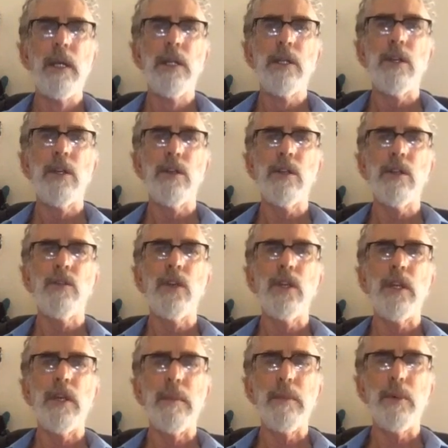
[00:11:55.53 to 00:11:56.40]
So it's
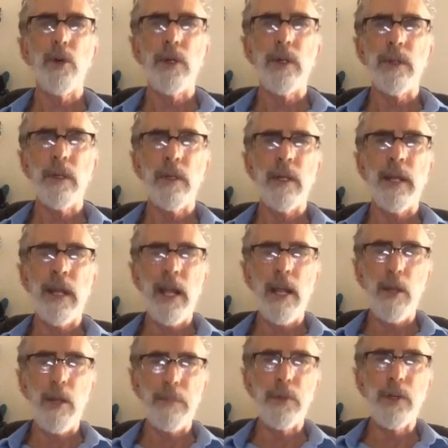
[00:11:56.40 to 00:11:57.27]
really important. It'll
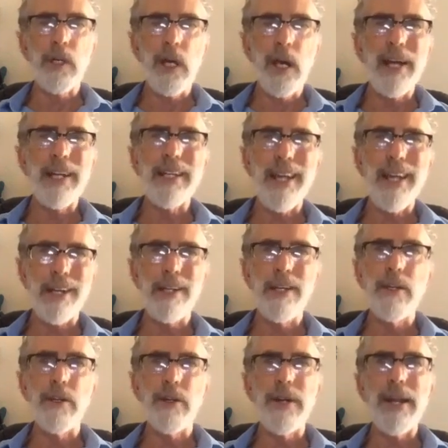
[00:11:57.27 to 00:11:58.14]
help your contact
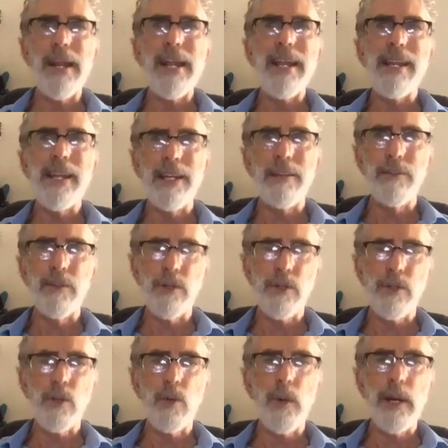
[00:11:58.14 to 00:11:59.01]
into your hand if you're
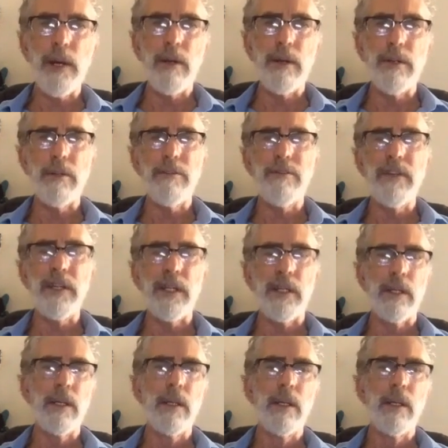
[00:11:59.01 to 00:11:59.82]
square on your feet.